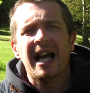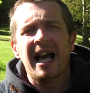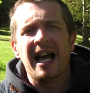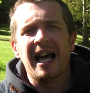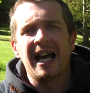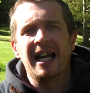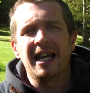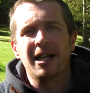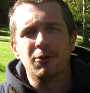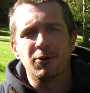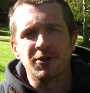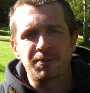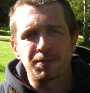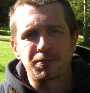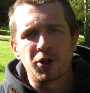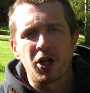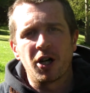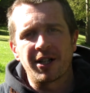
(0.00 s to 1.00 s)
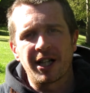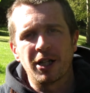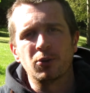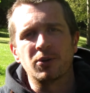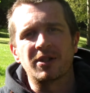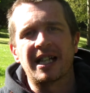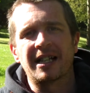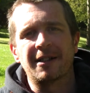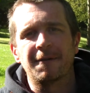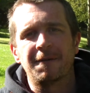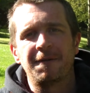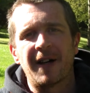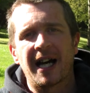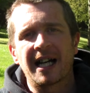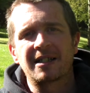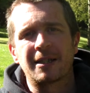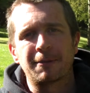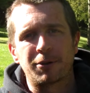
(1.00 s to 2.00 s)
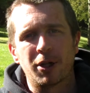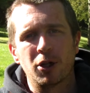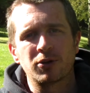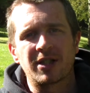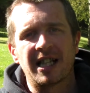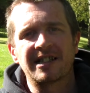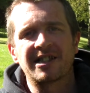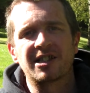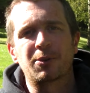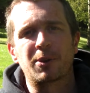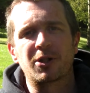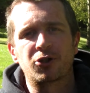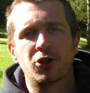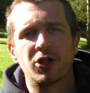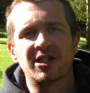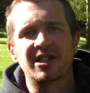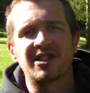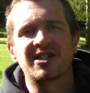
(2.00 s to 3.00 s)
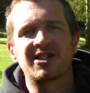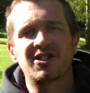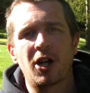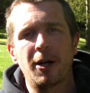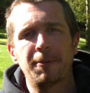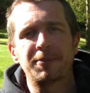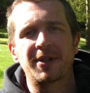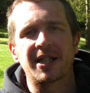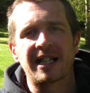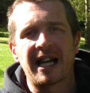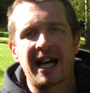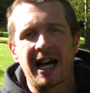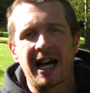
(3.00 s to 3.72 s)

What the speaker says: it was brought out that in fact the protesters were trying to stop the